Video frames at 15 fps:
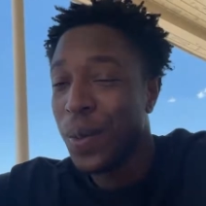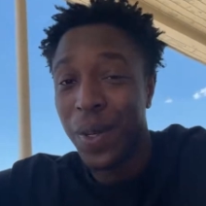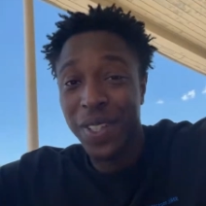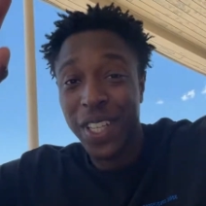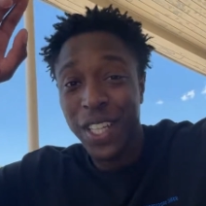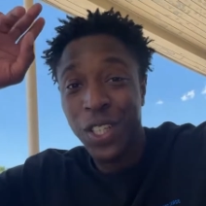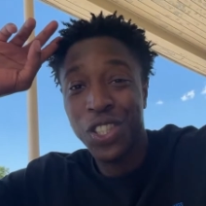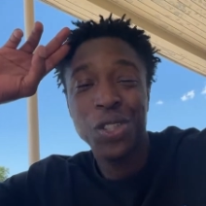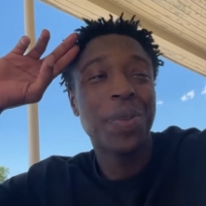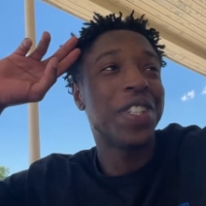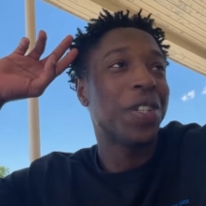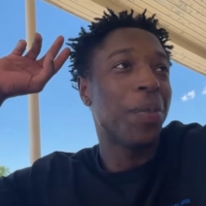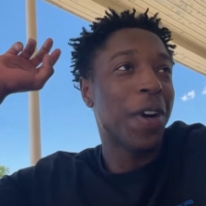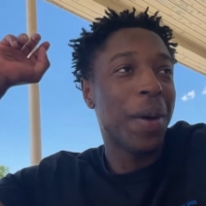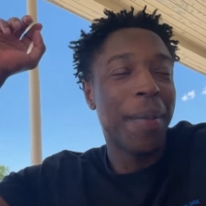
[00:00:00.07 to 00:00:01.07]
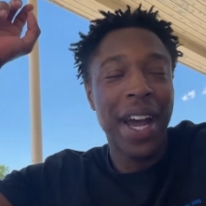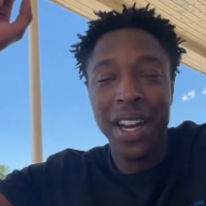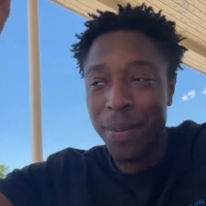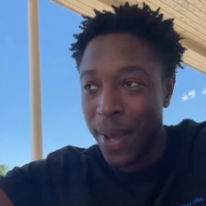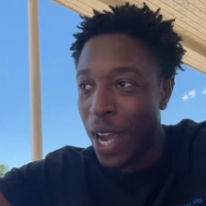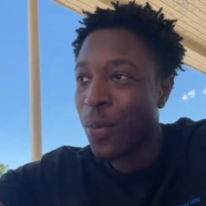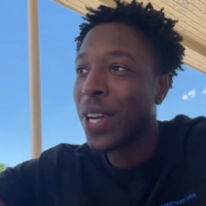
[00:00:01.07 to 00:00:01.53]
What's good YouTube, it's your boy
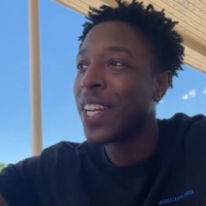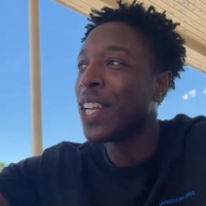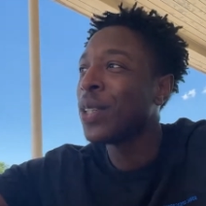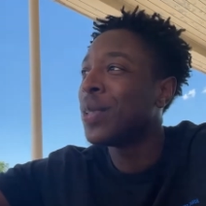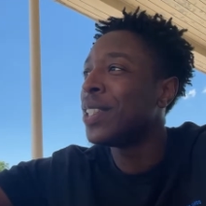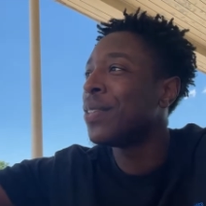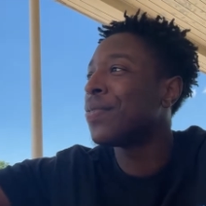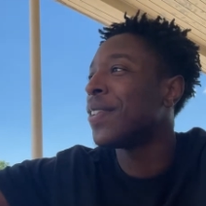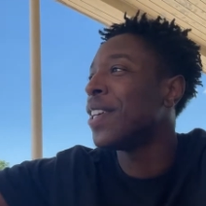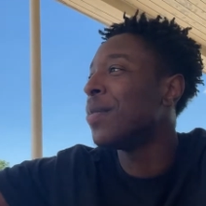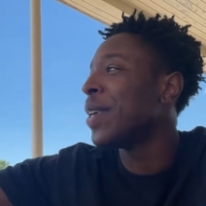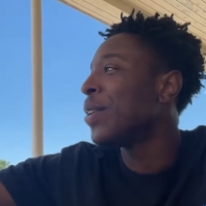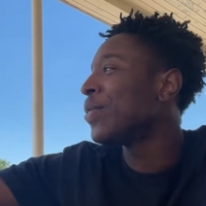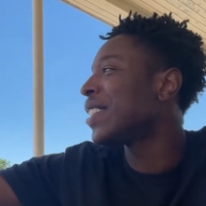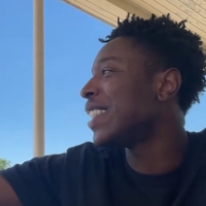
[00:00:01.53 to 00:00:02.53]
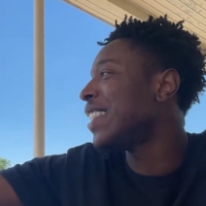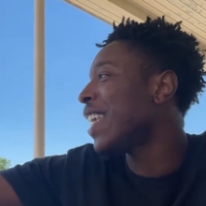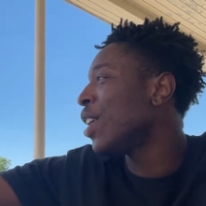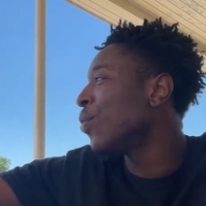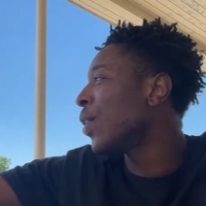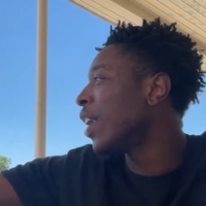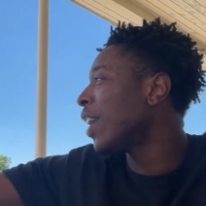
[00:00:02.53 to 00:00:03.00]
Moddy, back with another one, you feel me? And
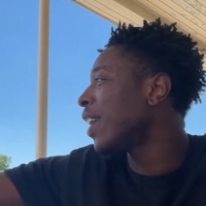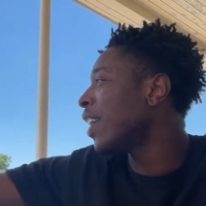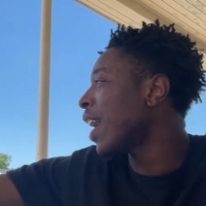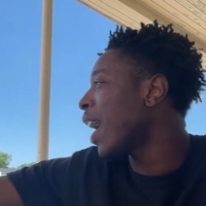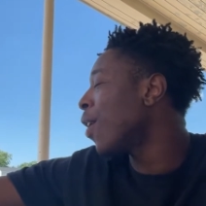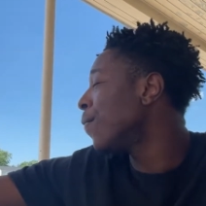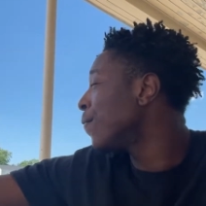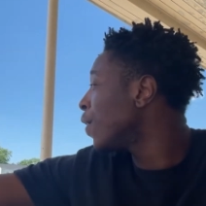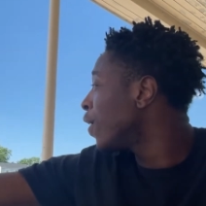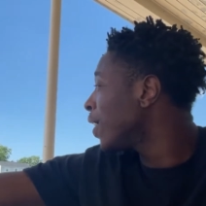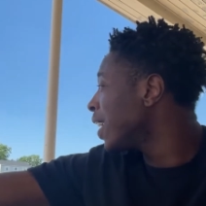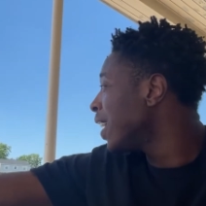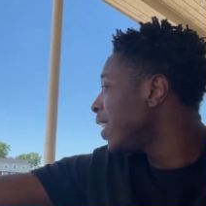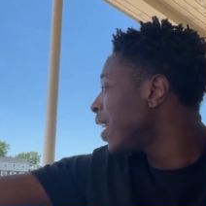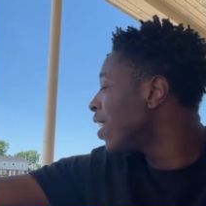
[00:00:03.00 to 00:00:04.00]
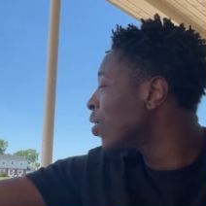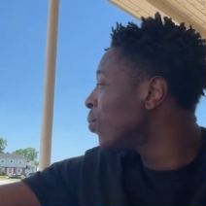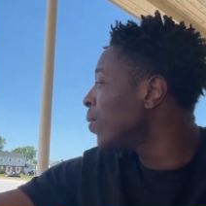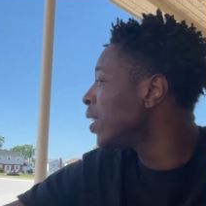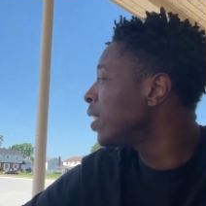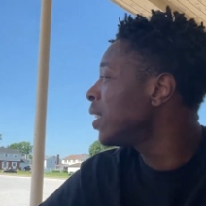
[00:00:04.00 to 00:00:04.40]
today we are here out vlogging another one.